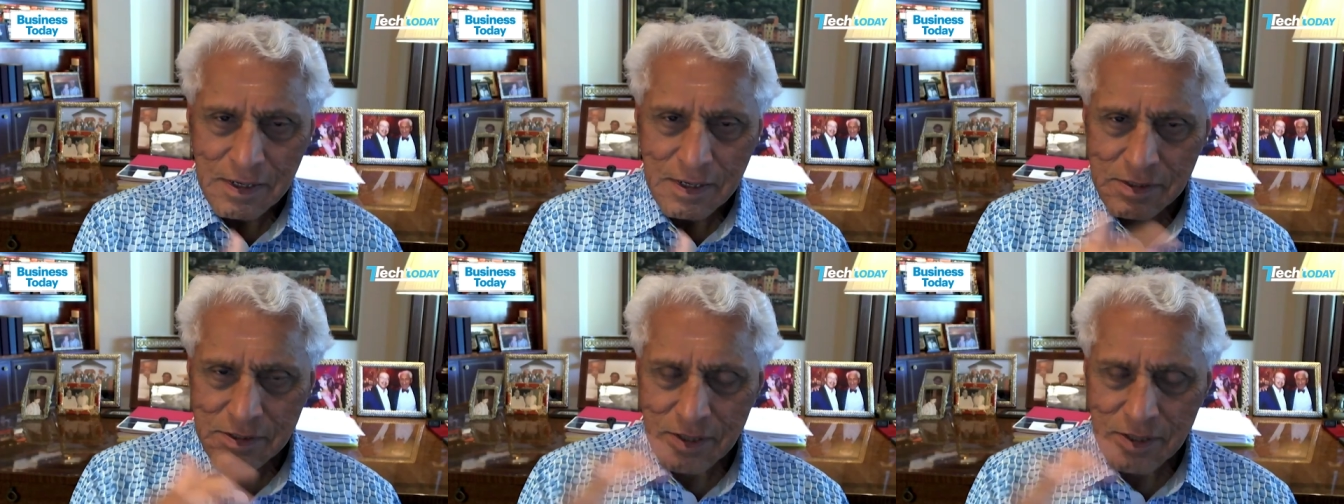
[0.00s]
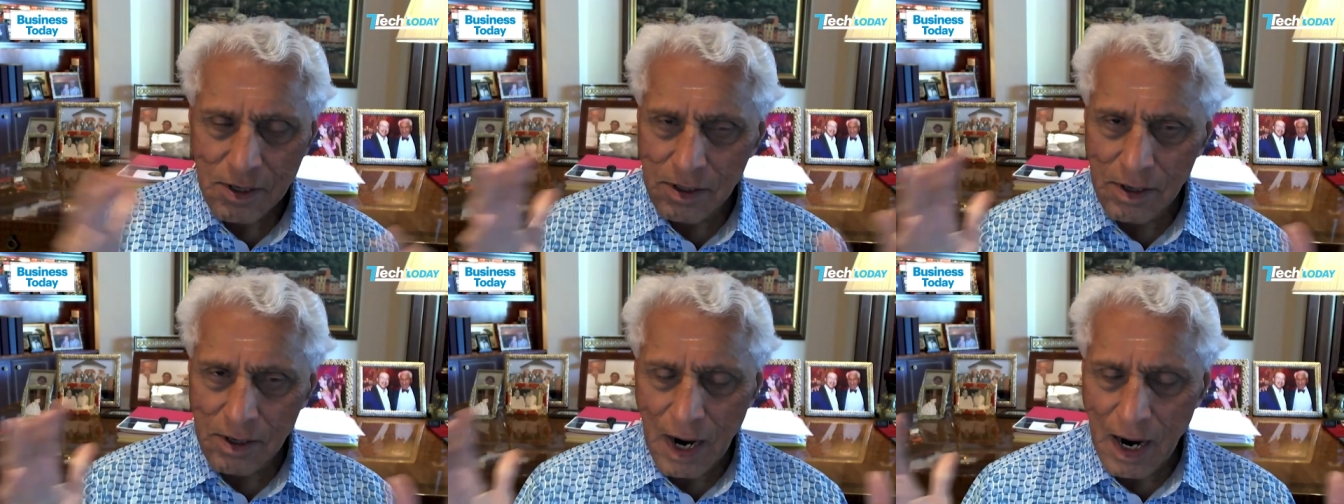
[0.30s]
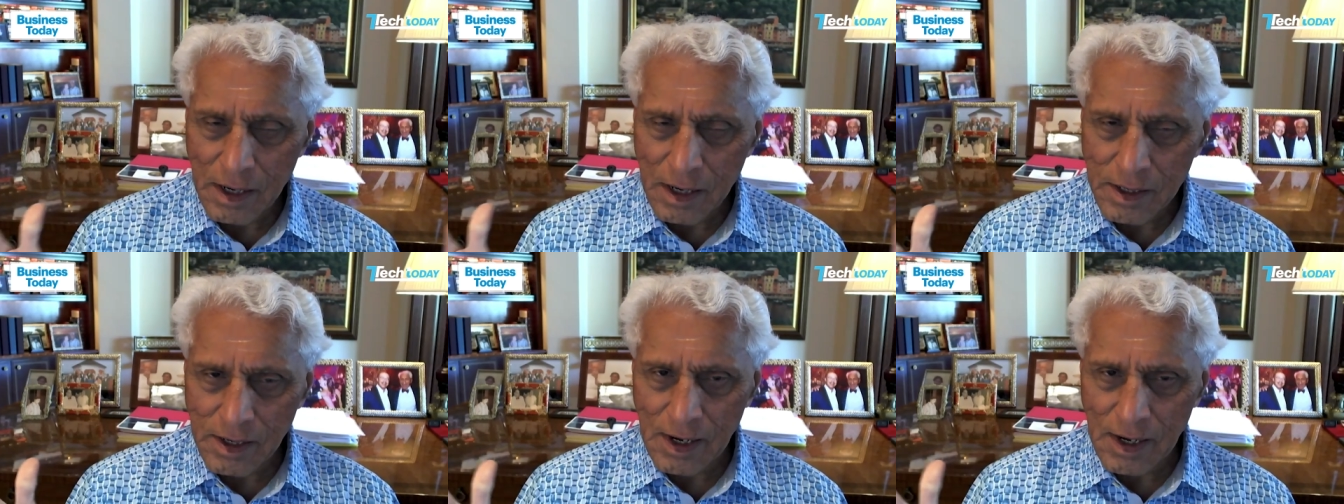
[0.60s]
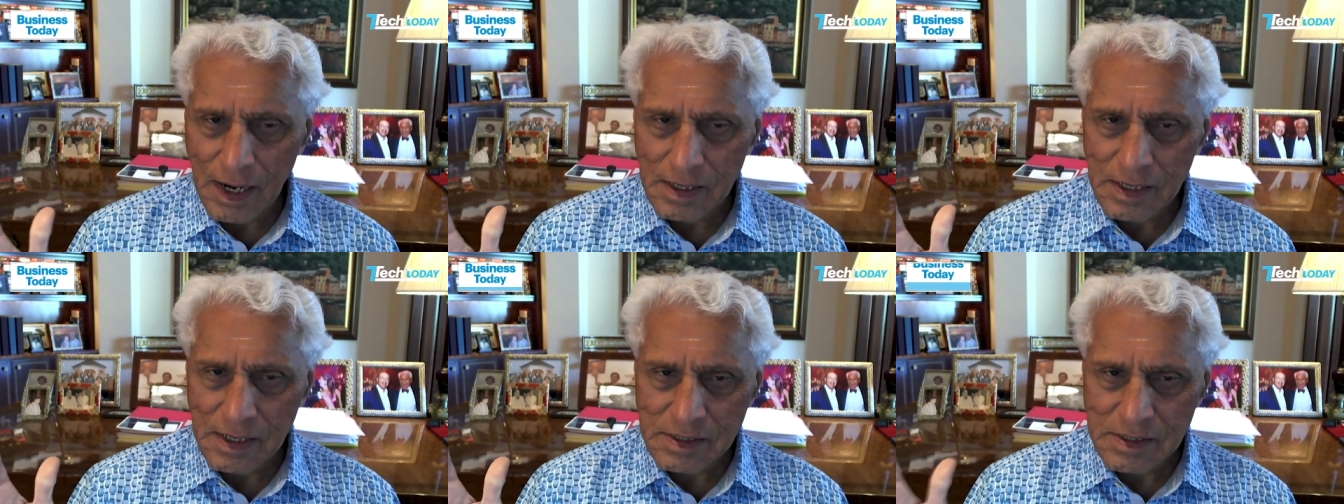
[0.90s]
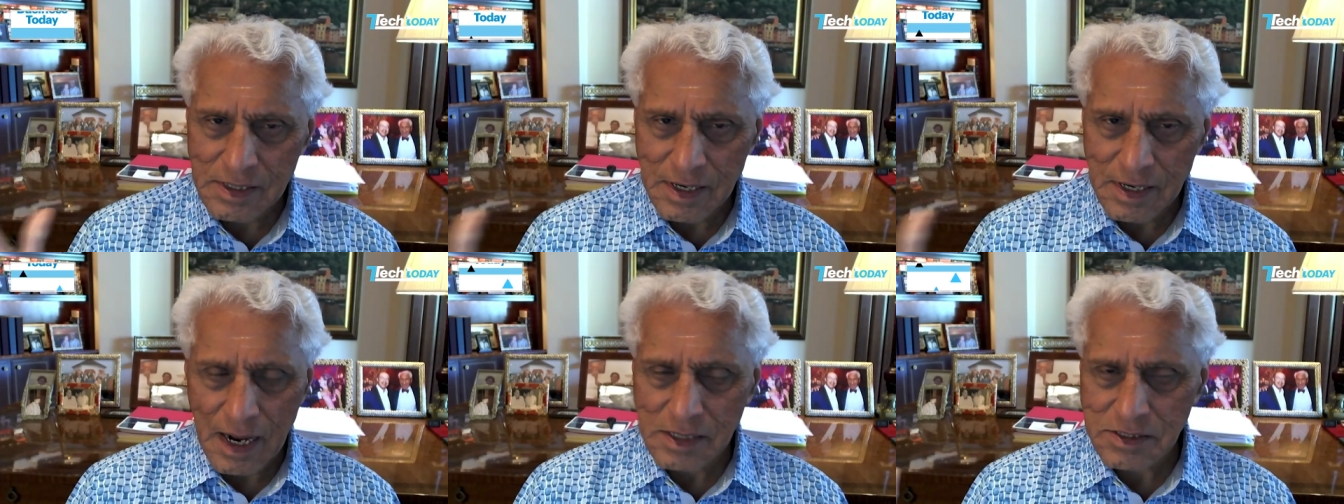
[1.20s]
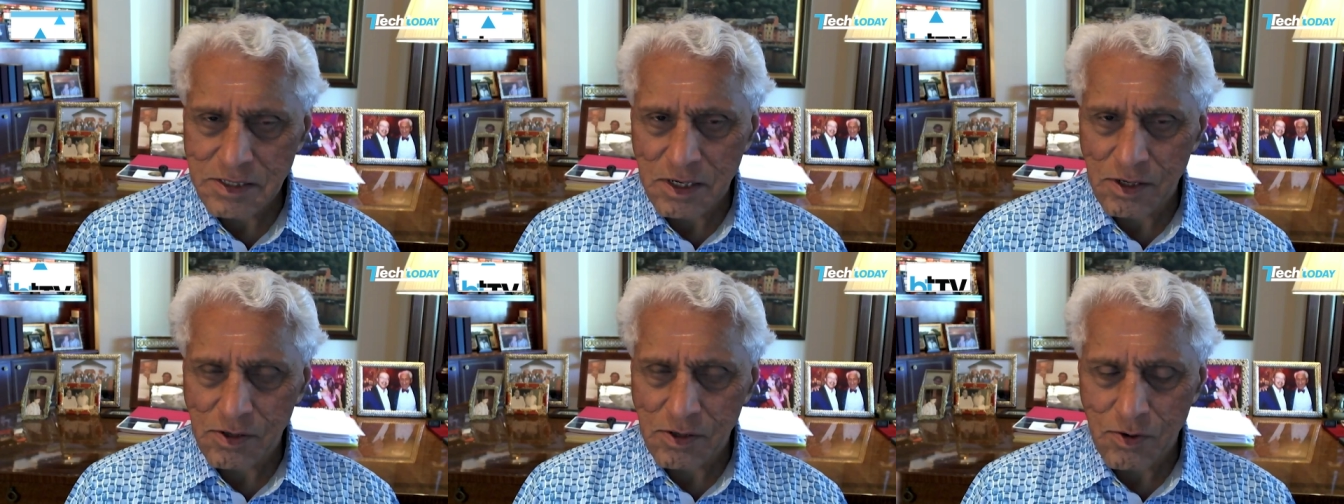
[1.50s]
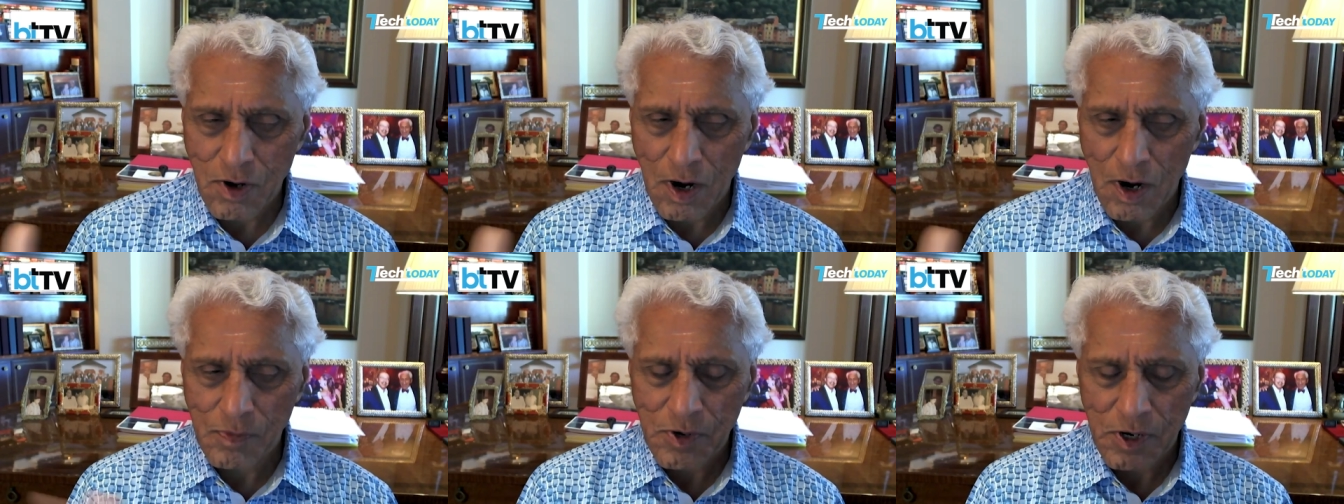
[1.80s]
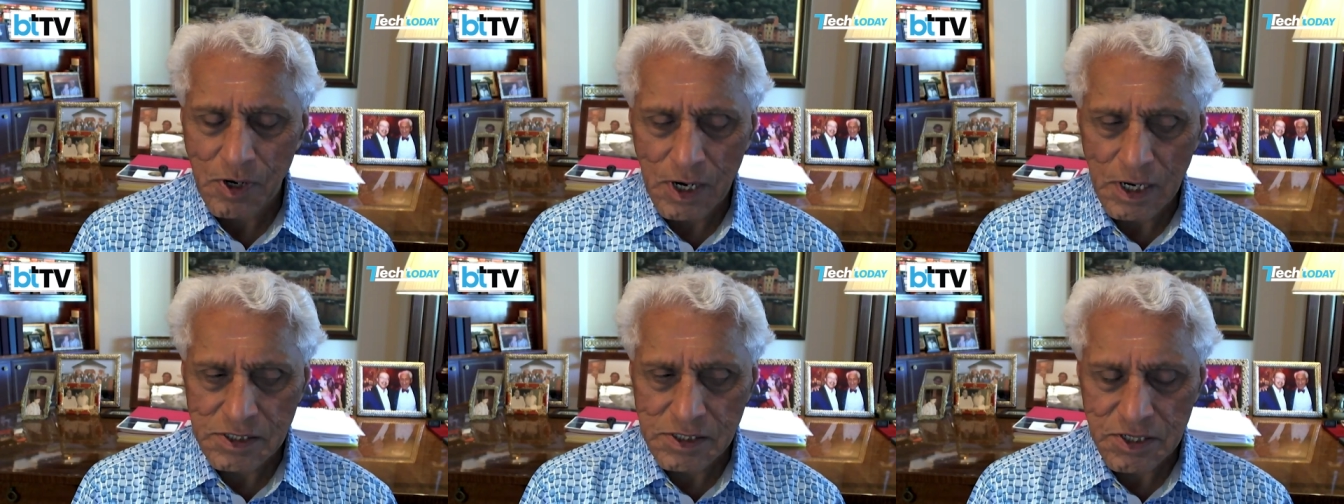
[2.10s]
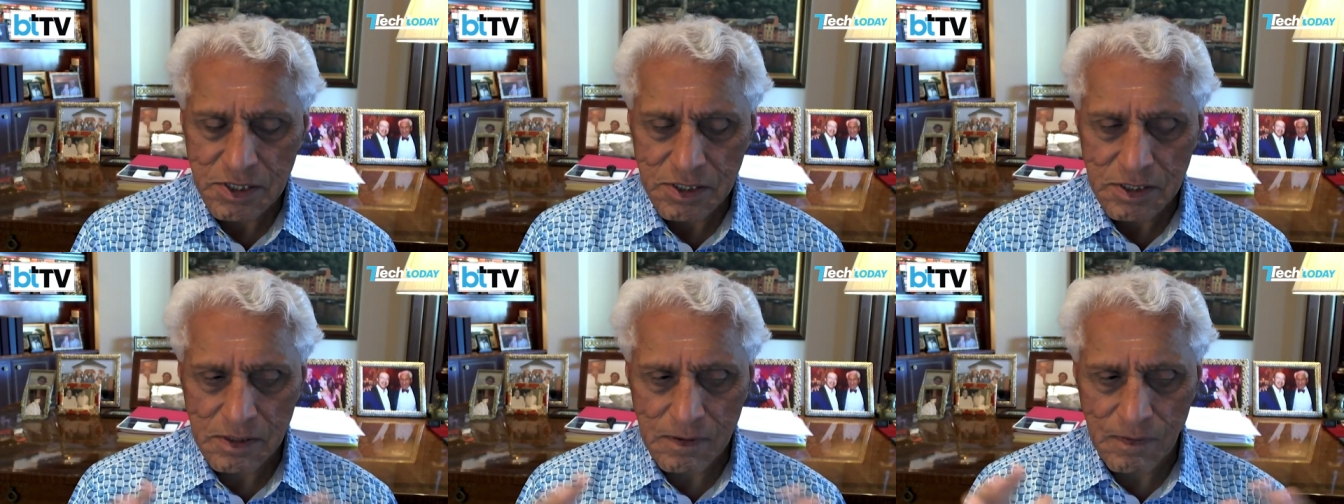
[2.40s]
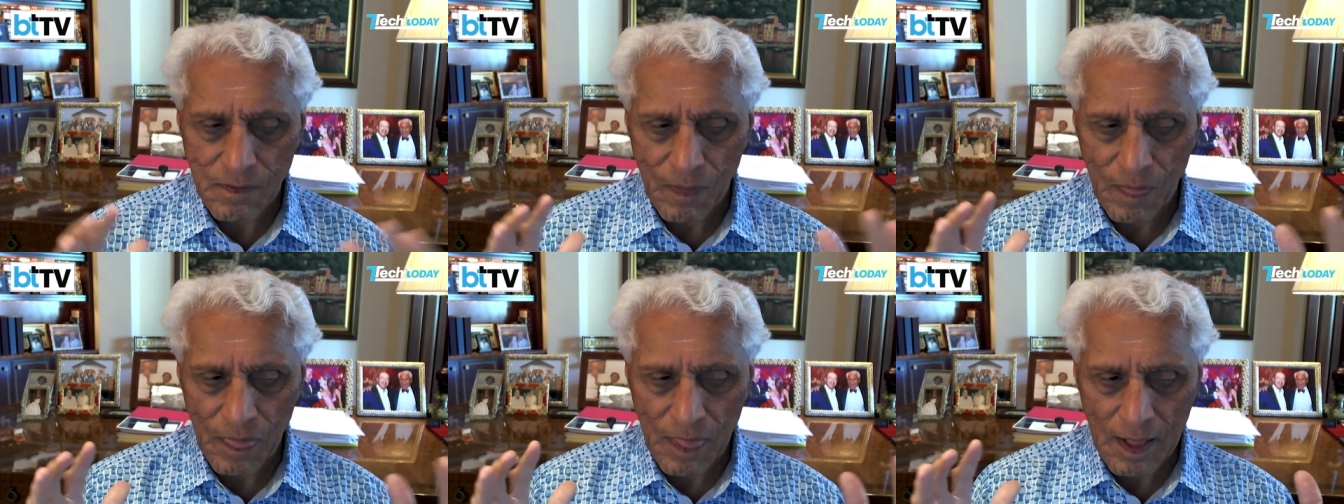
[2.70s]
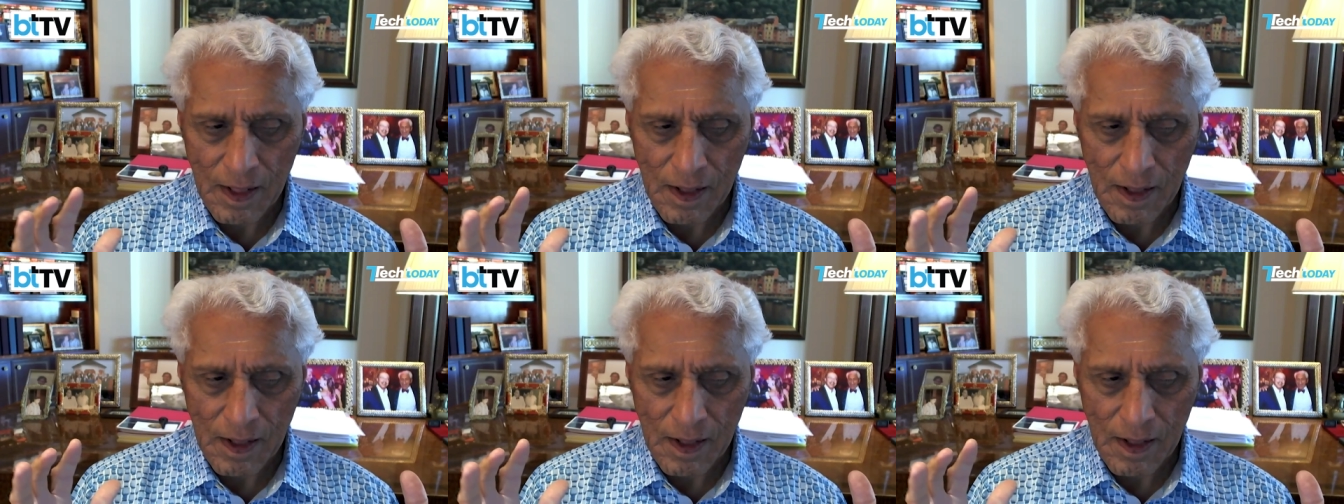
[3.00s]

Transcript: So how do you get international cooperation?